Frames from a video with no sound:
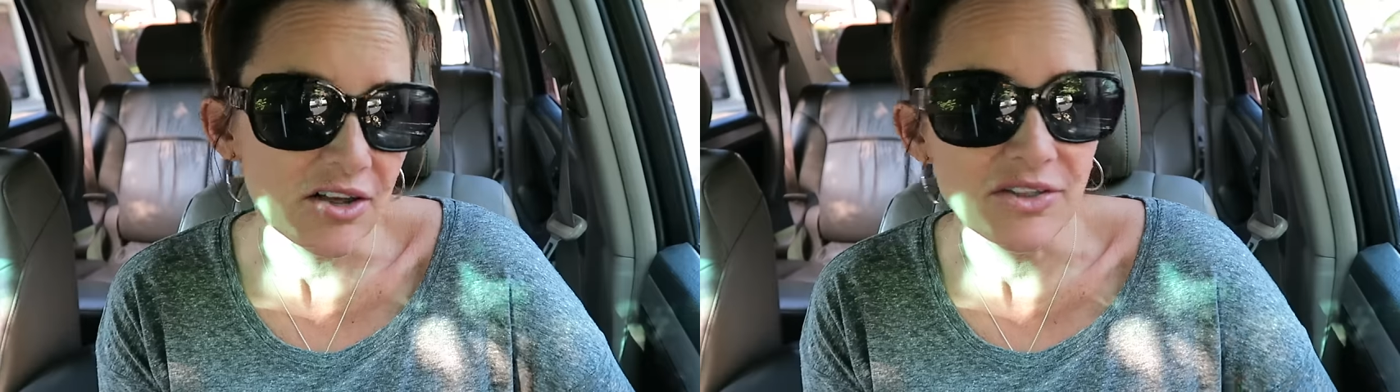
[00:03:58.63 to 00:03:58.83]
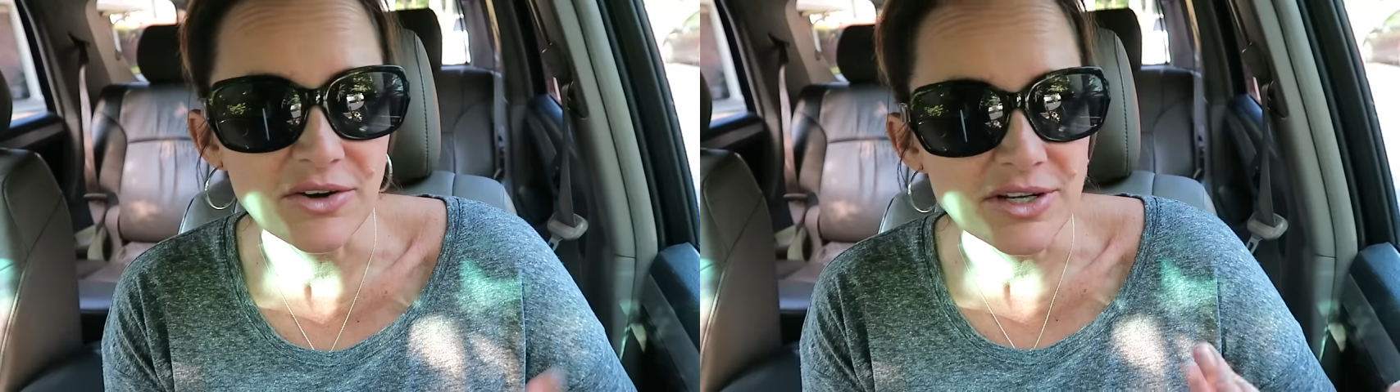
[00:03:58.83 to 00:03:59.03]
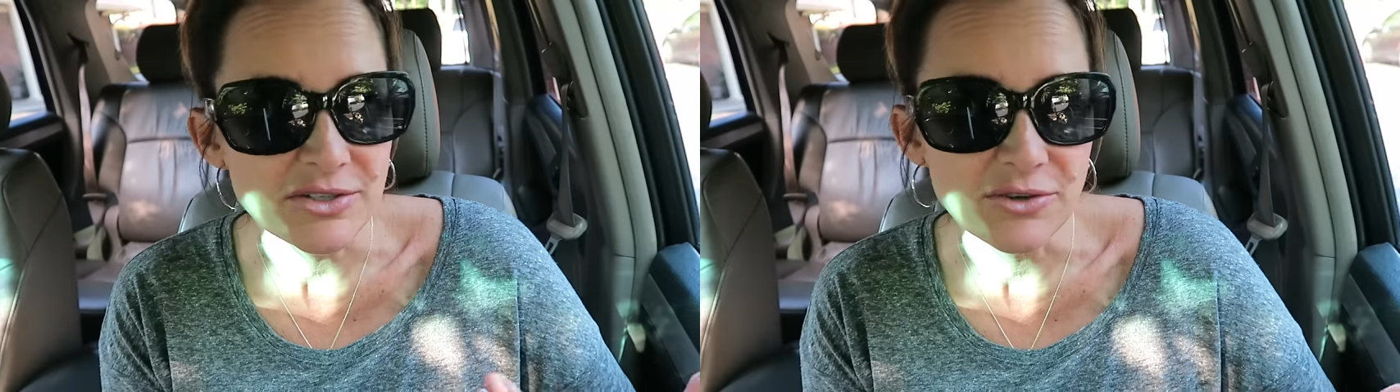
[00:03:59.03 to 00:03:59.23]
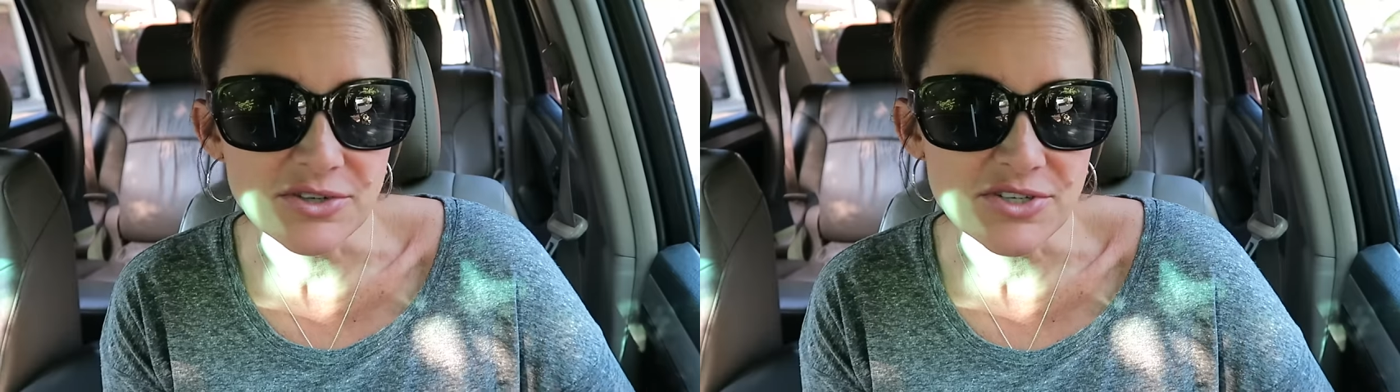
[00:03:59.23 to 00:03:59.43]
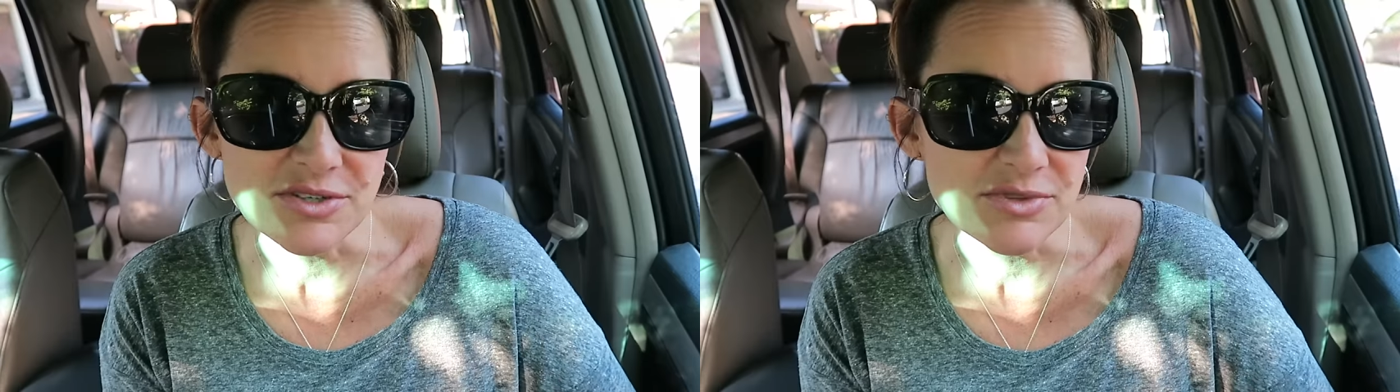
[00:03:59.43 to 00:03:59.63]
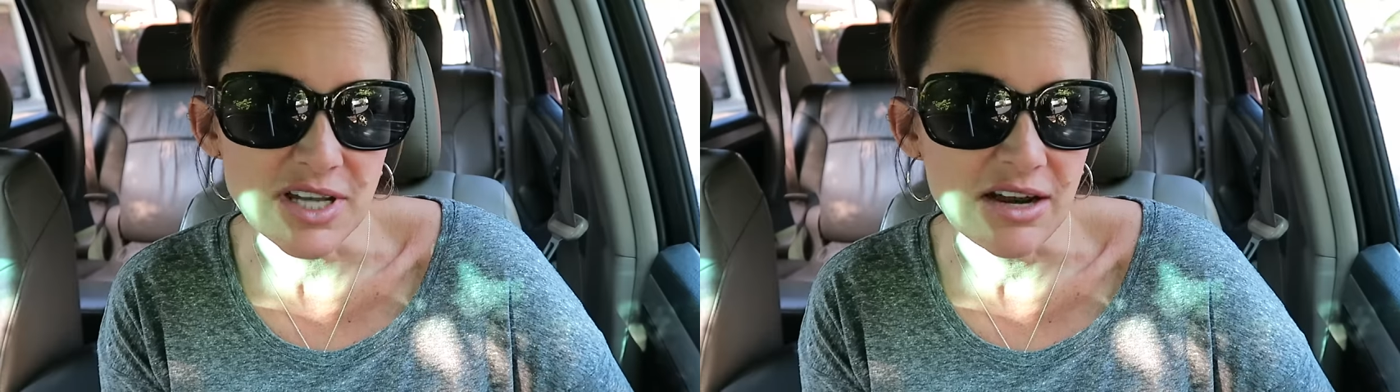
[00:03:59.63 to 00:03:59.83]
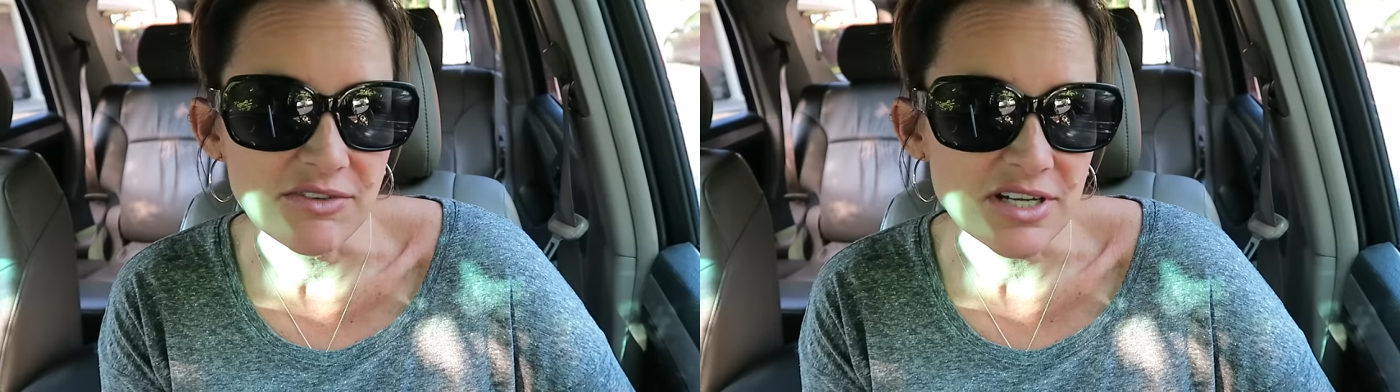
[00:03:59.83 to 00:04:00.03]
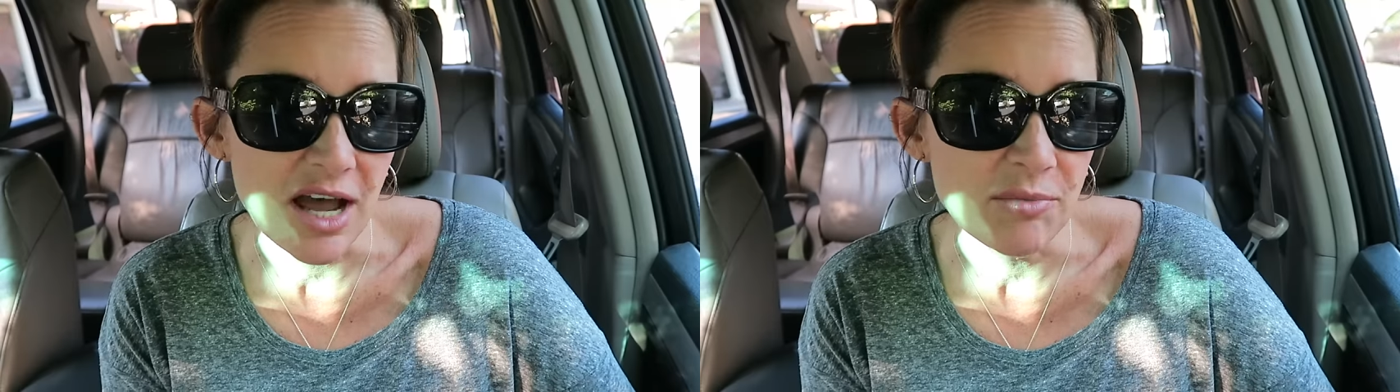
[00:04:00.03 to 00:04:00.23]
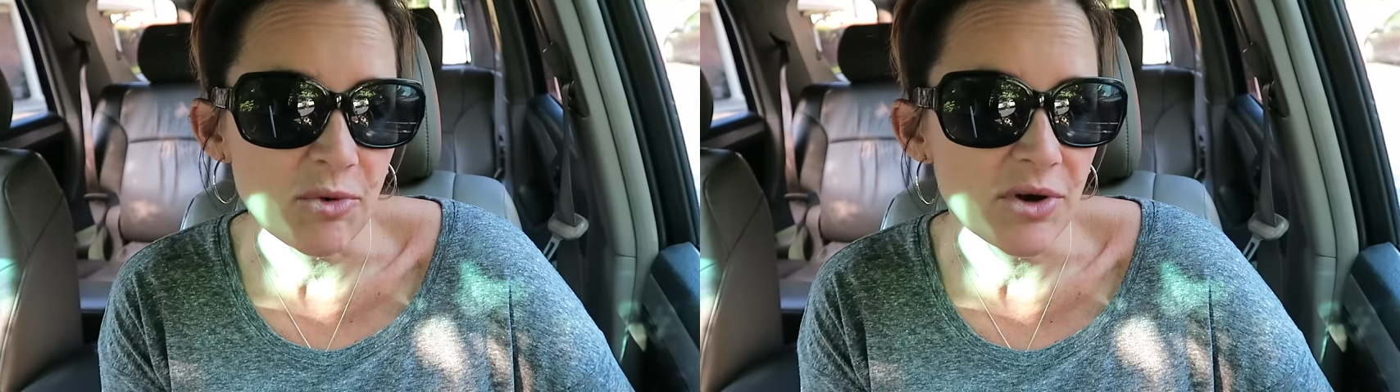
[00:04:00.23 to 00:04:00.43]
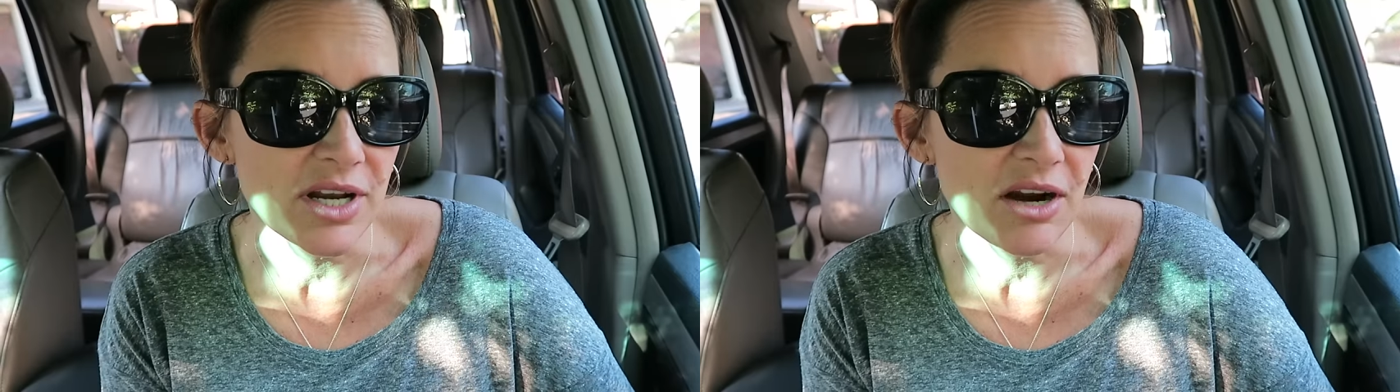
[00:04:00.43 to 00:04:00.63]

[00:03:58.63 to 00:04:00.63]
although I told her she was kind of a tomboy and